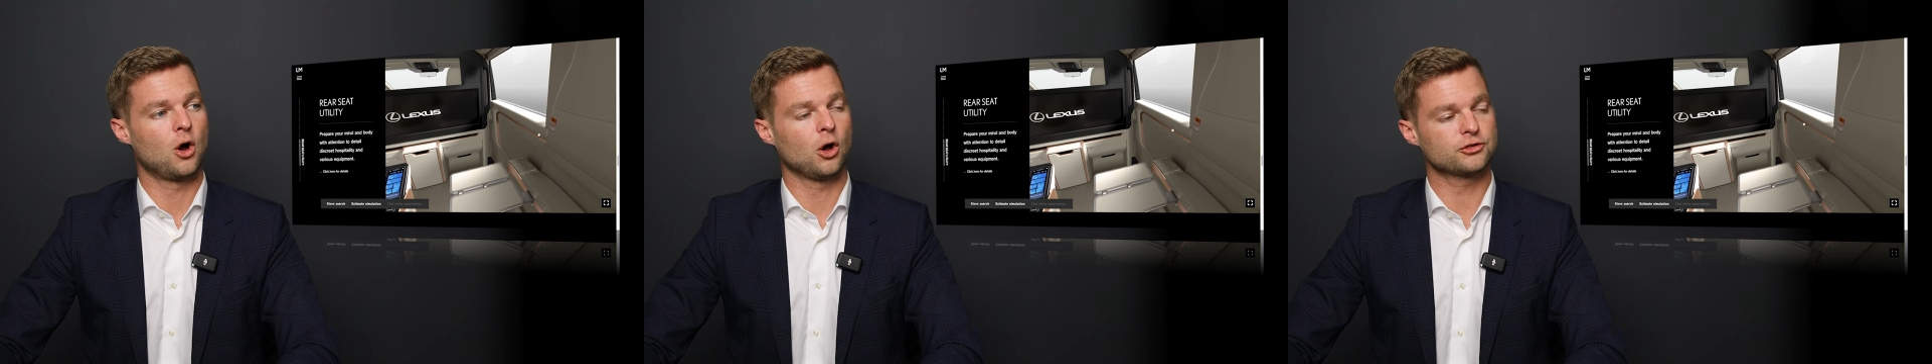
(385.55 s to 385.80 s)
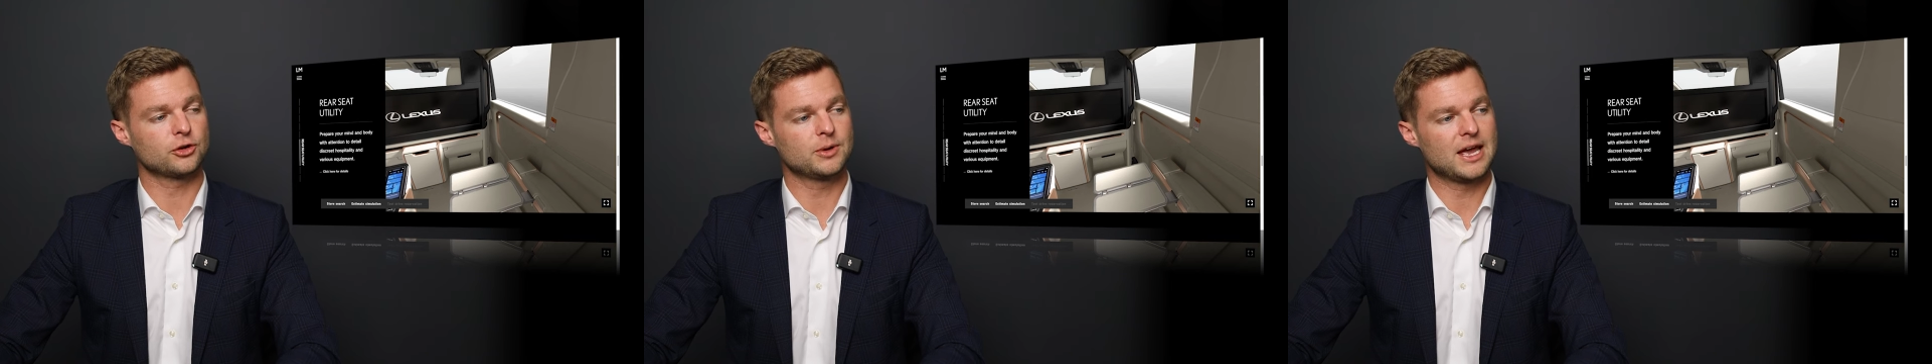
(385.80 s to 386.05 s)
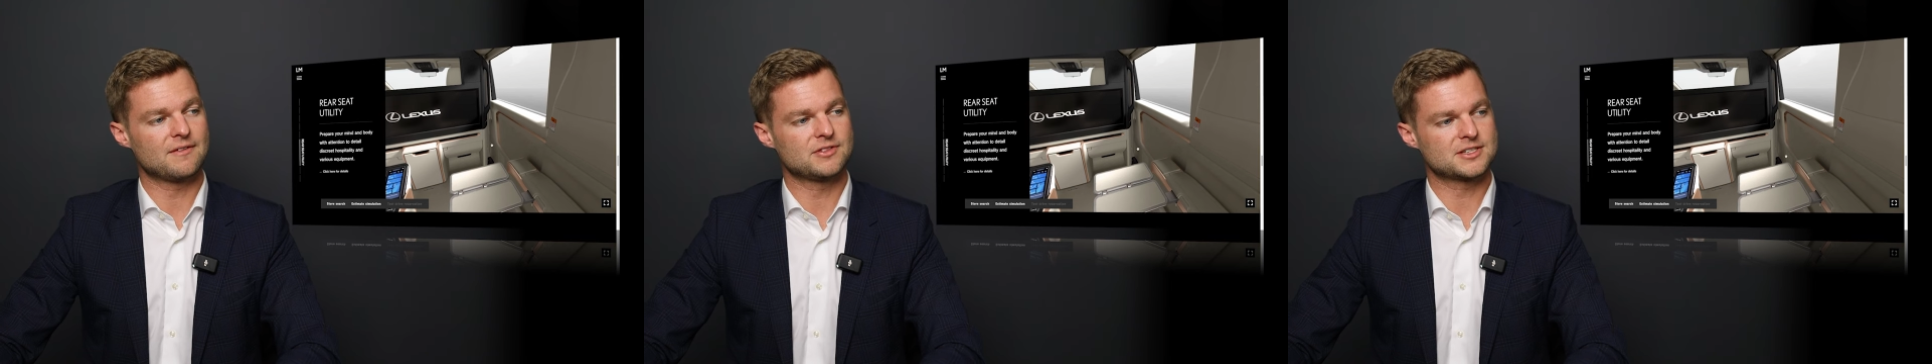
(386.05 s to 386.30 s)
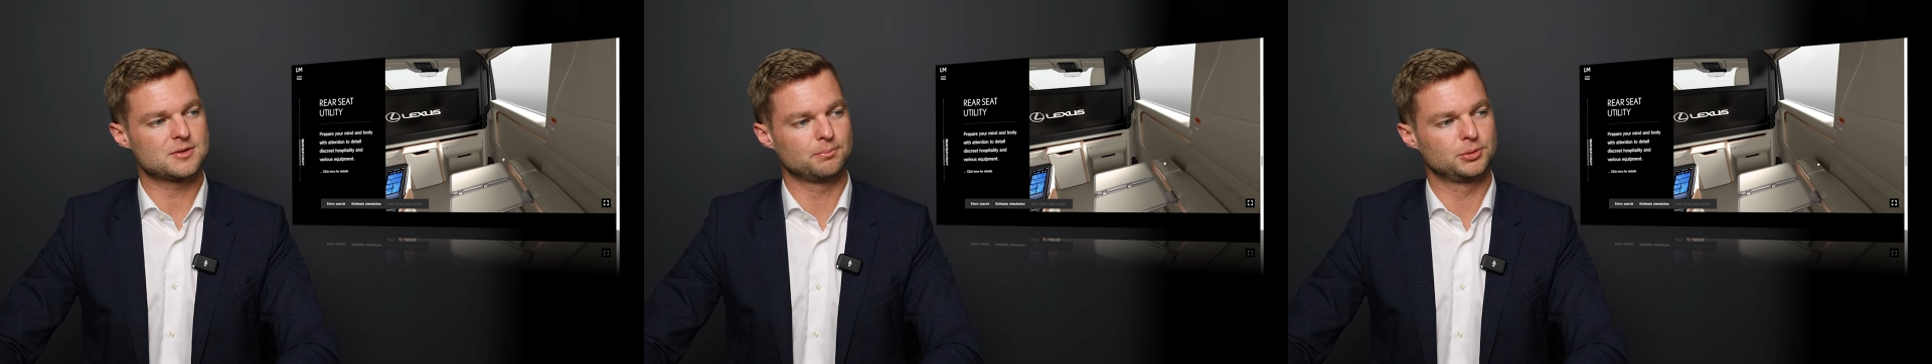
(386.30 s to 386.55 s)
Also, we
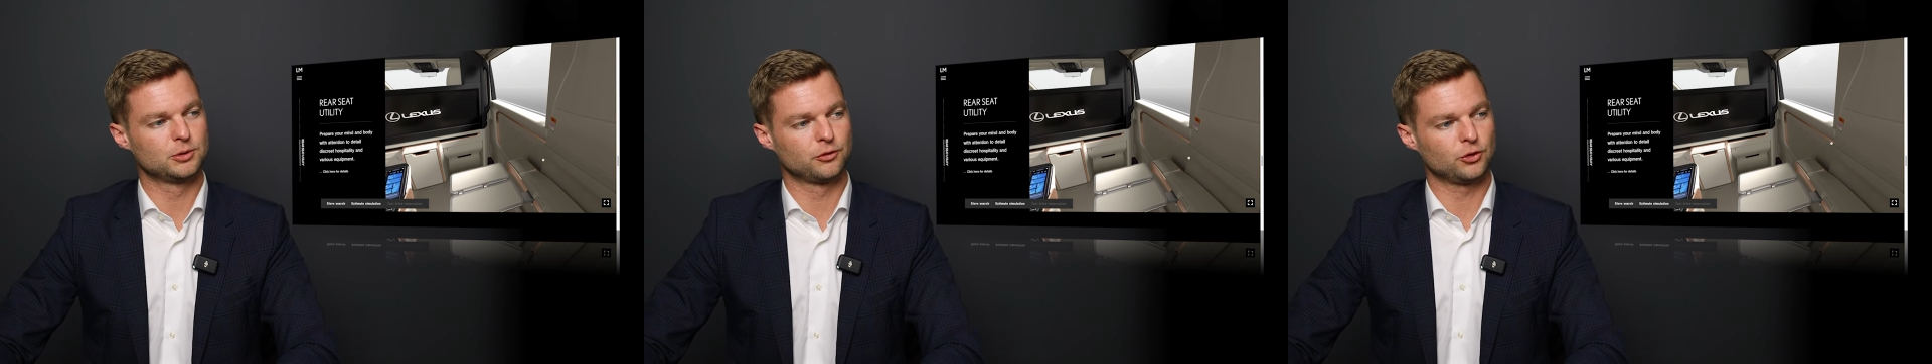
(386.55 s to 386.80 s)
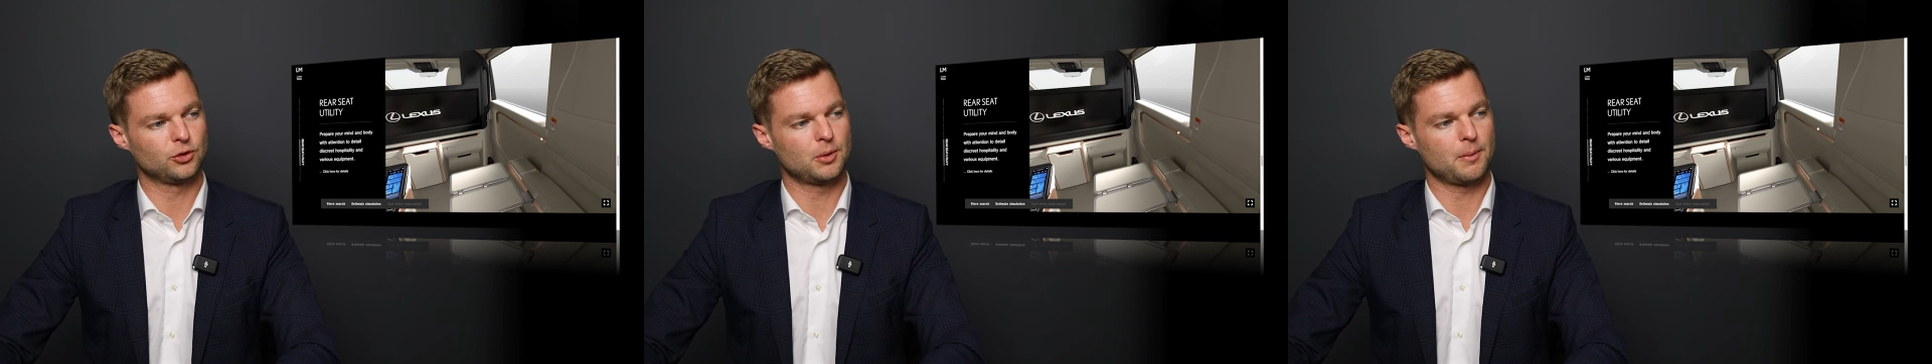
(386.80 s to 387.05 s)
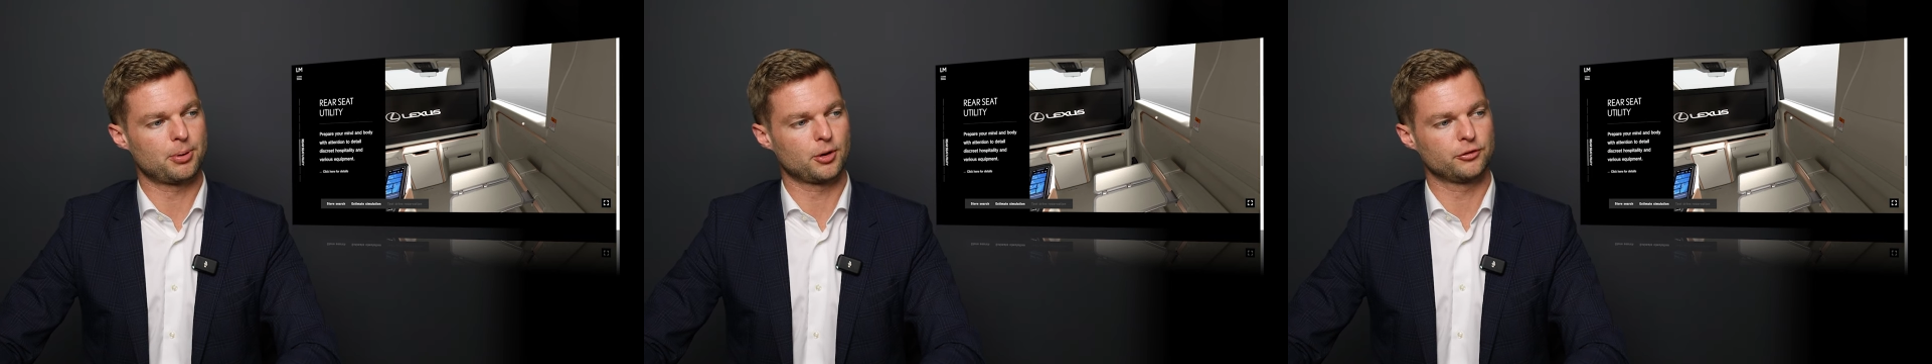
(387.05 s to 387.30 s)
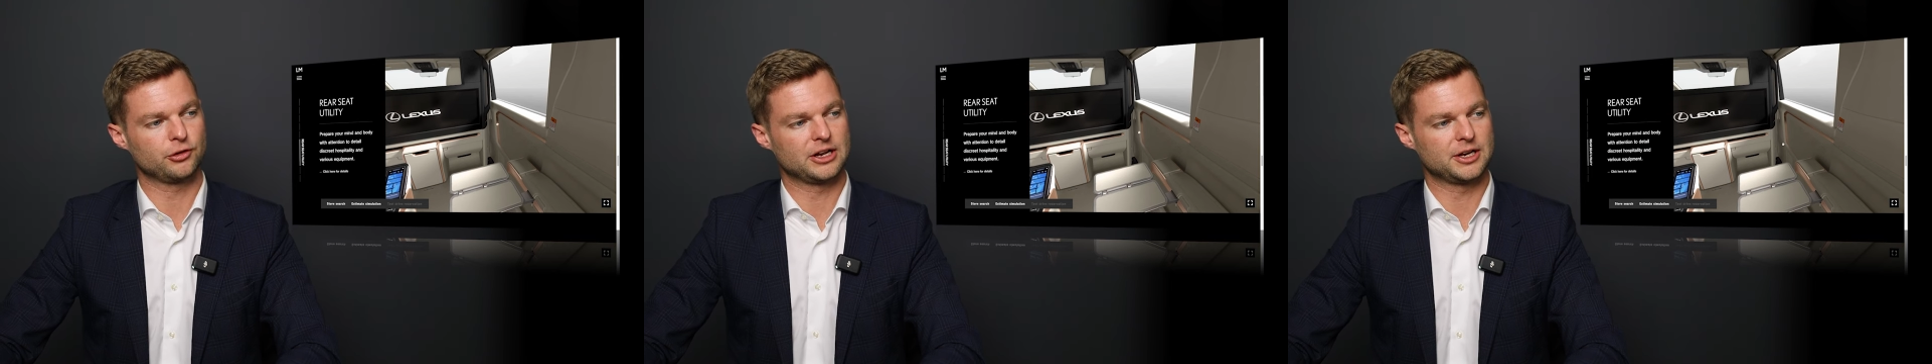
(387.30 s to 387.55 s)
have this beautiful
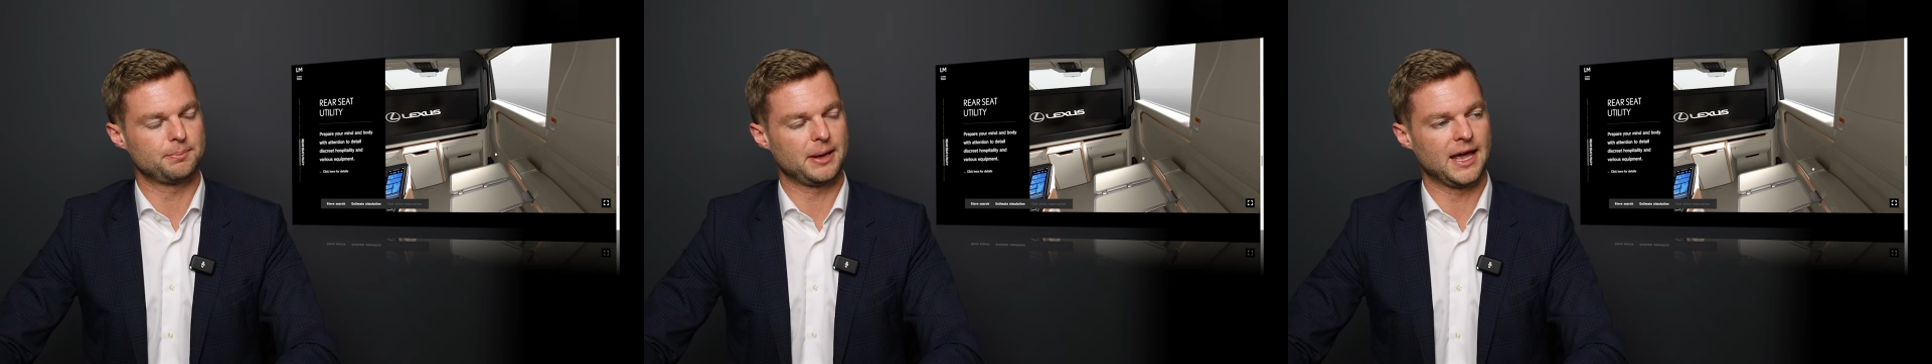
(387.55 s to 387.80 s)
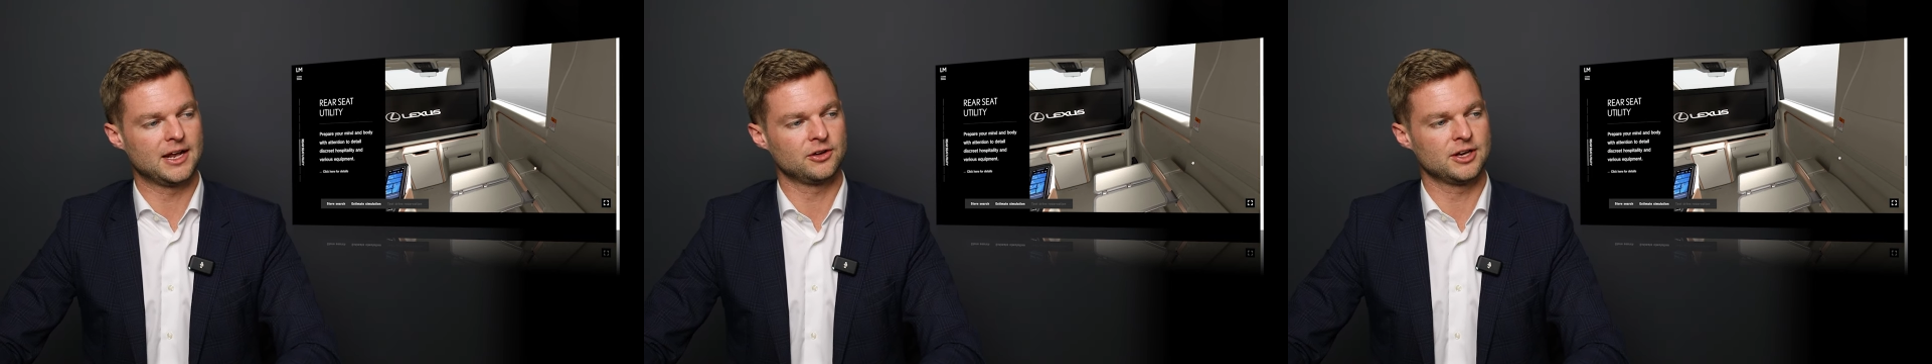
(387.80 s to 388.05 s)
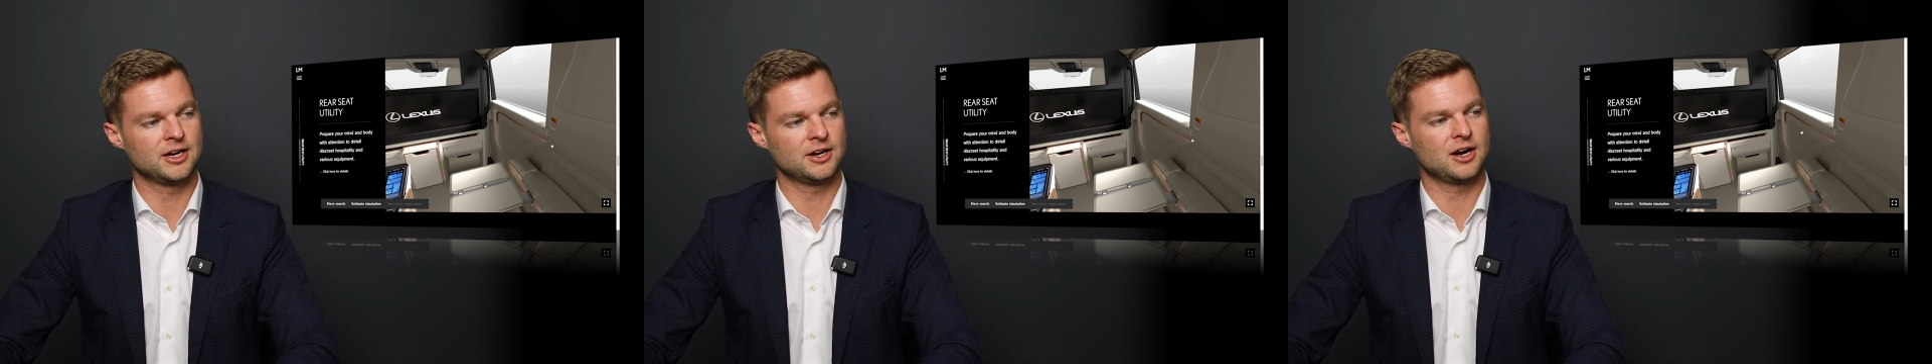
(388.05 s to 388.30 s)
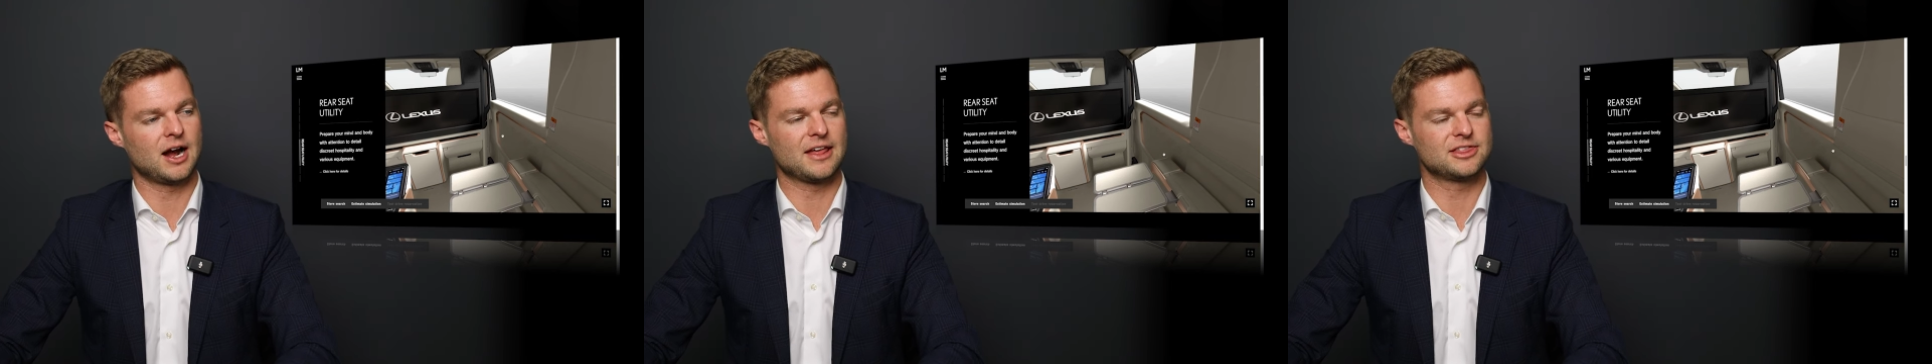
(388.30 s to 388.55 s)
perforated panel here.